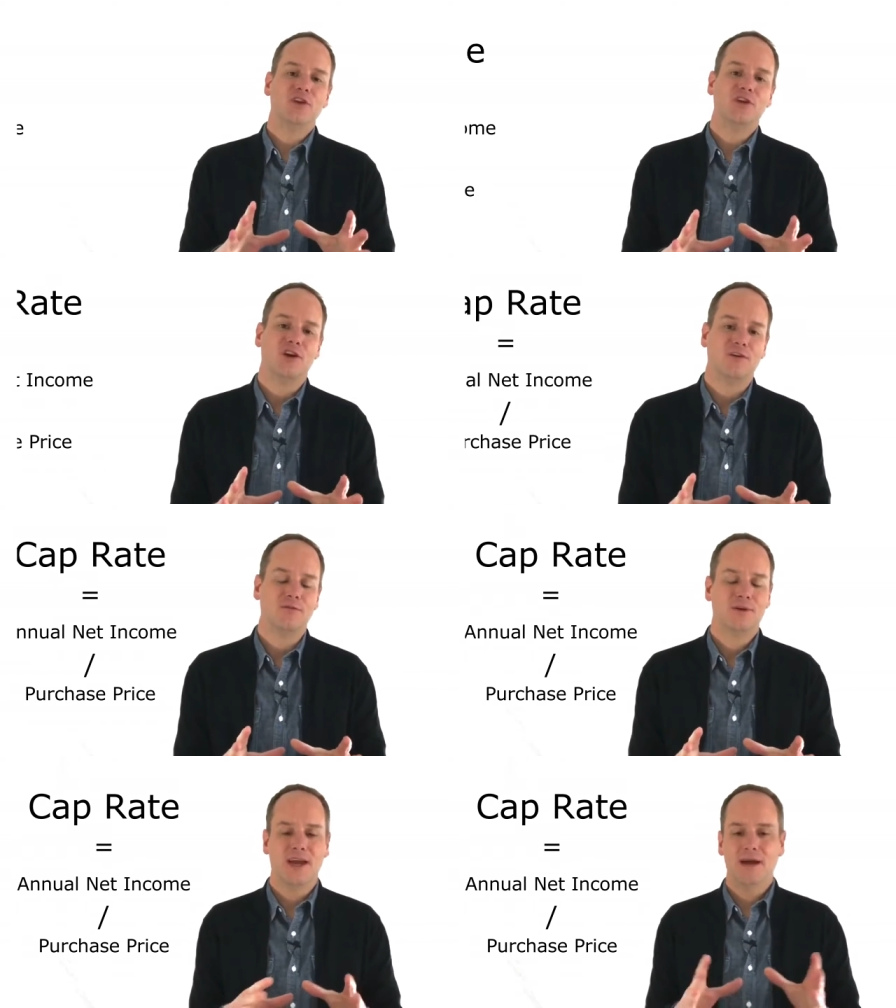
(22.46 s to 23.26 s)
you
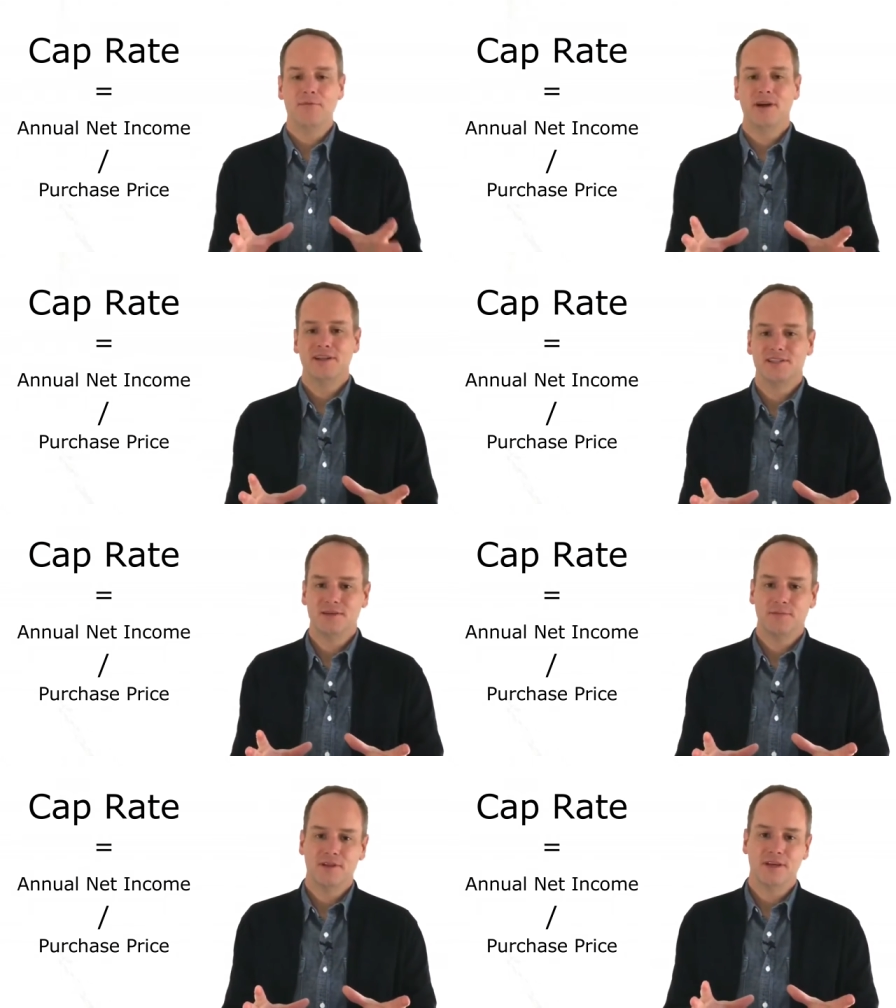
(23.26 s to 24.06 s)
know, cap rate is
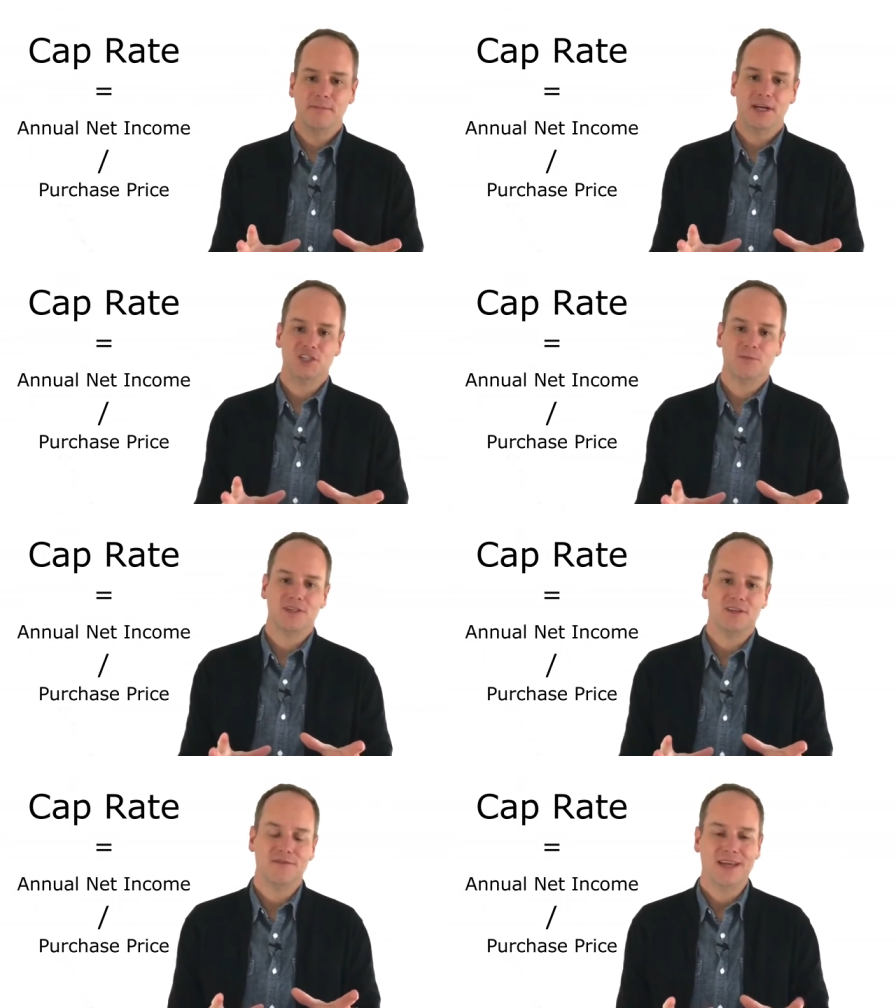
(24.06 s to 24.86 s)
simply a
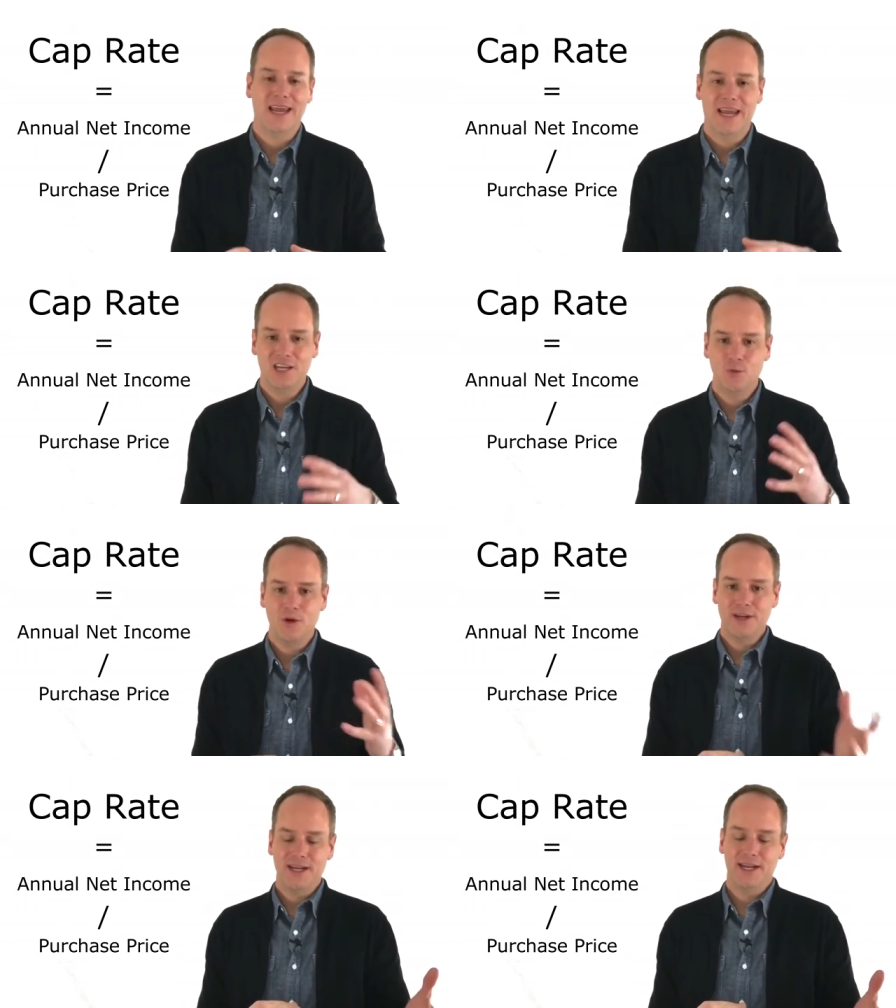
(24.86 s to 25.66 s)
measurement of the
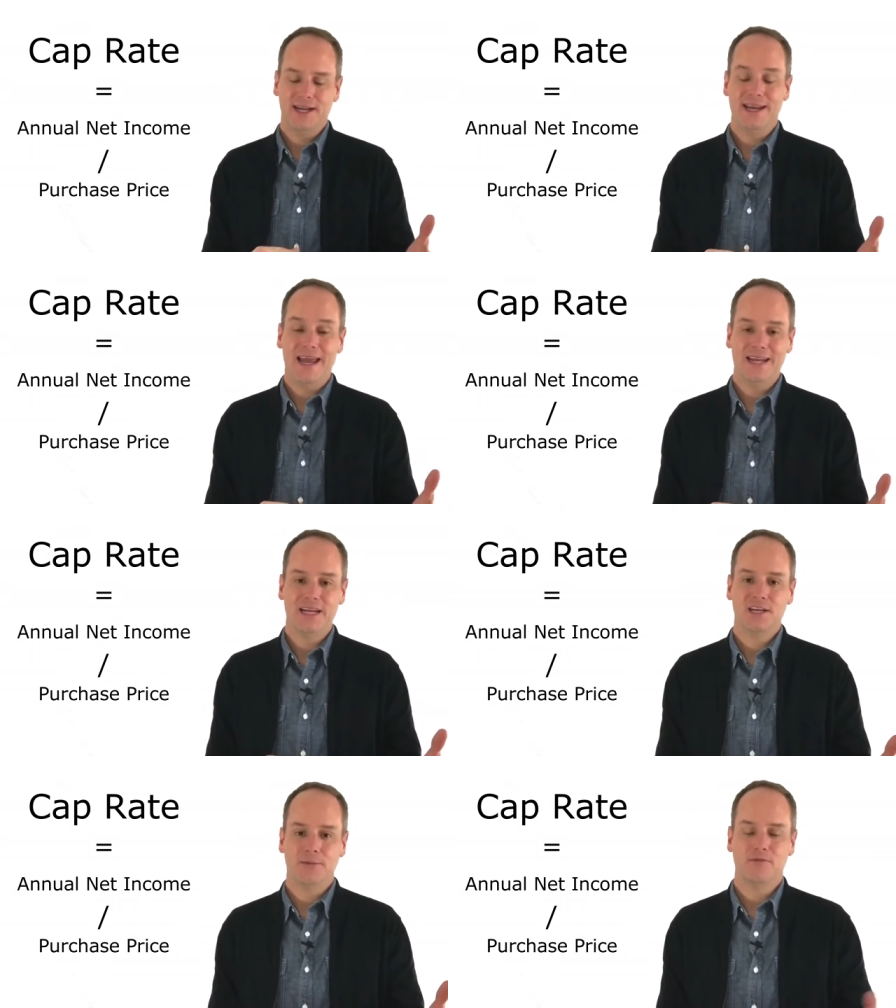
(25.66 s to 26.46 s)
annual net
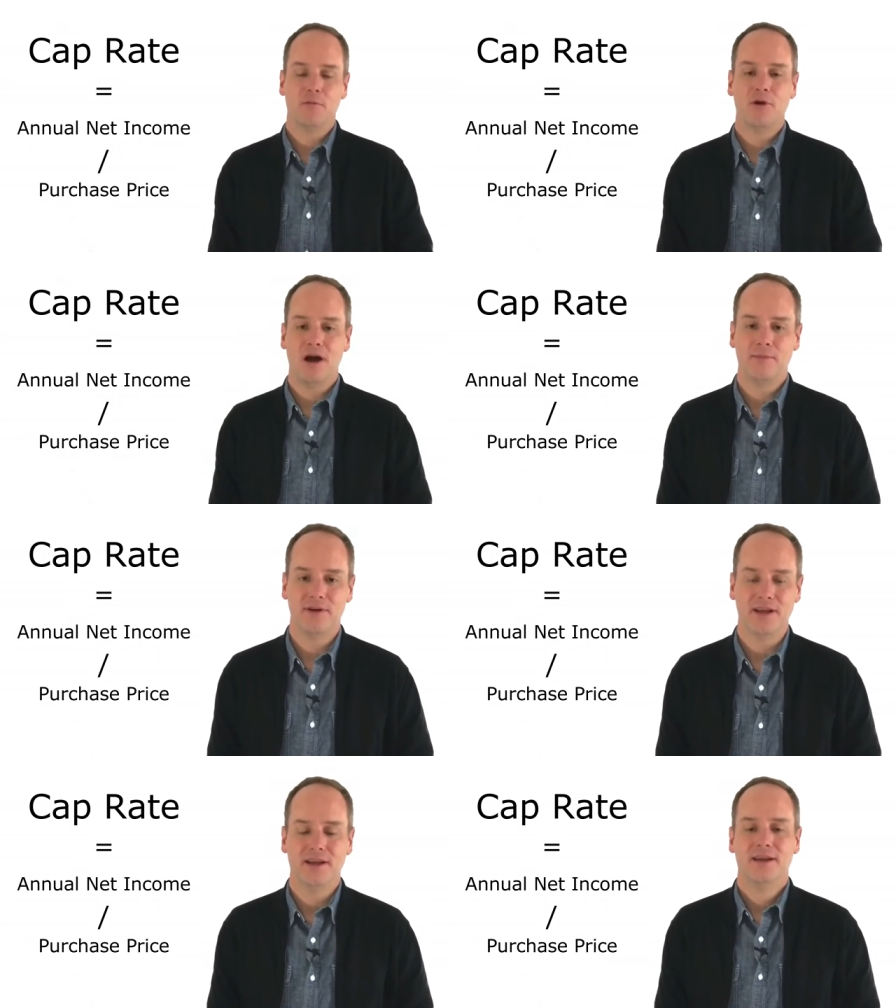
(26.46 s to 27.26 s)
income of a
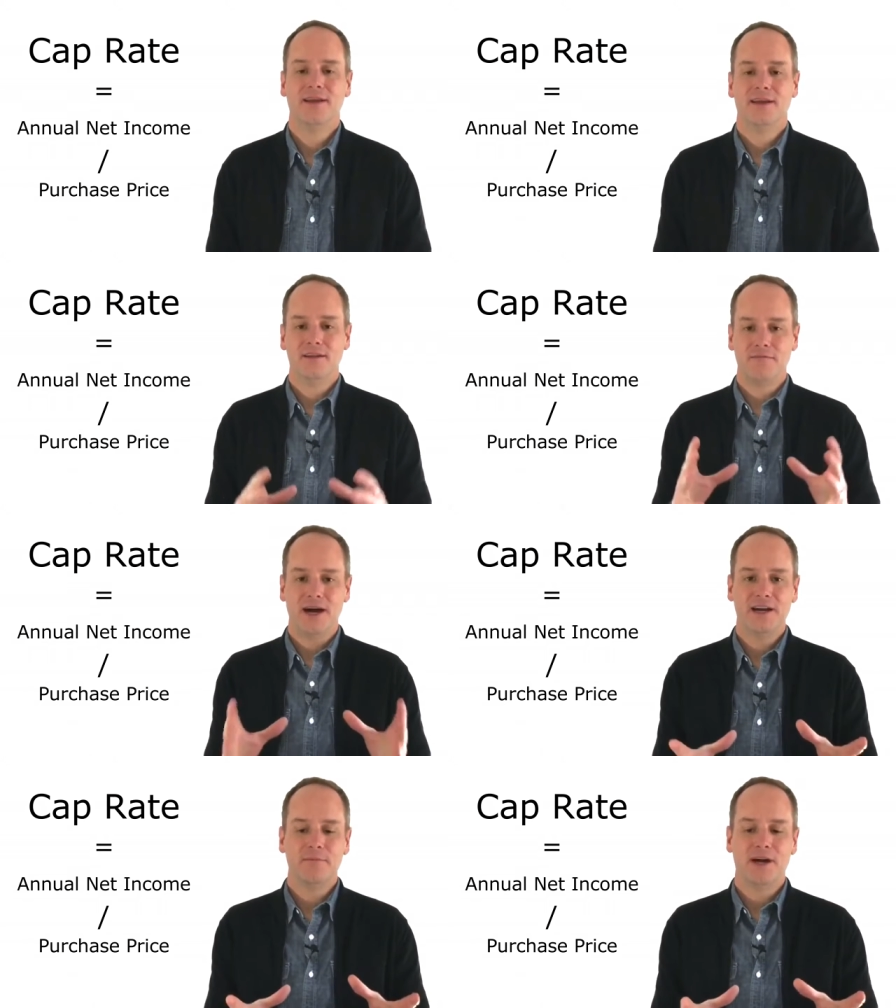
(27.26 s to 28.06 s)
property
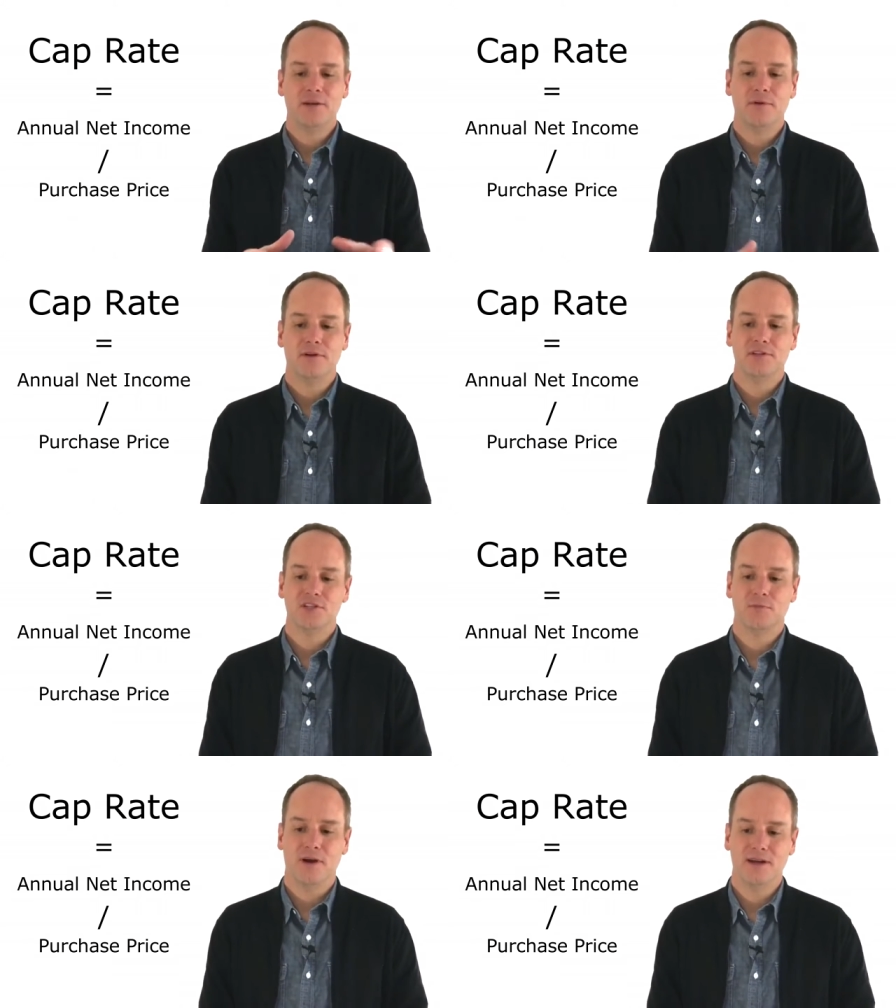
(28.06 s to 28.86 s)
divided by the
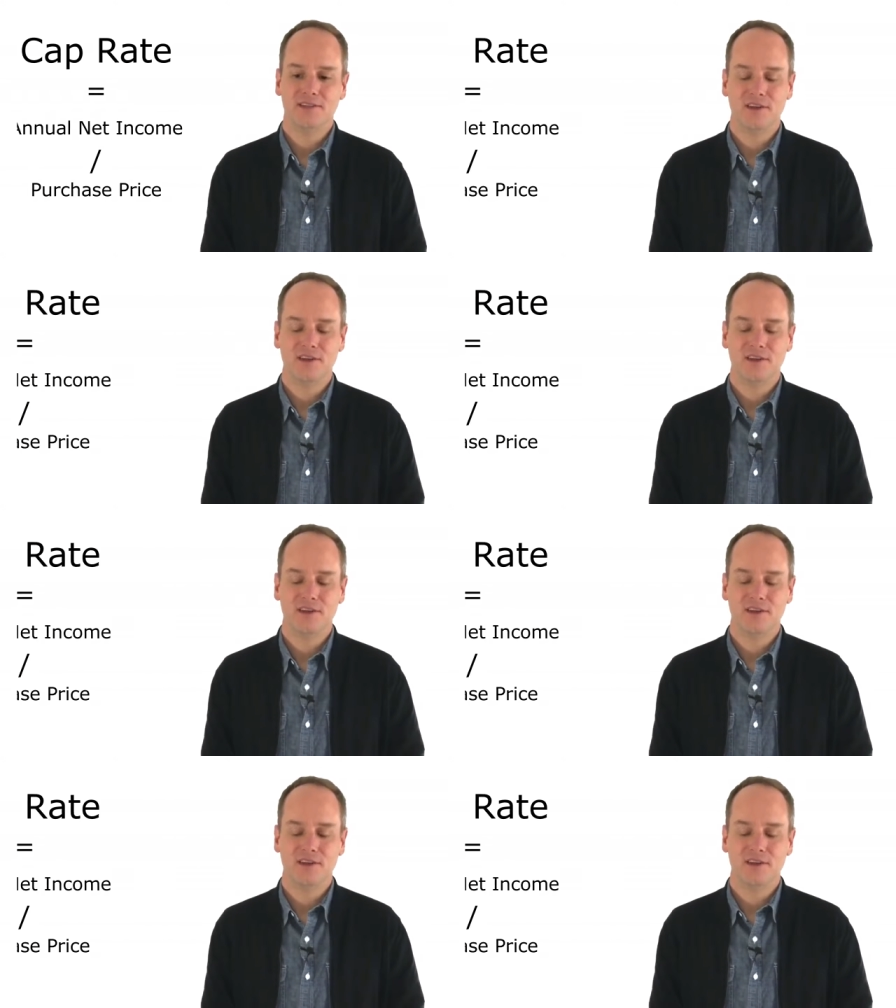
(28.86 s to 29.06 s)
purchase price.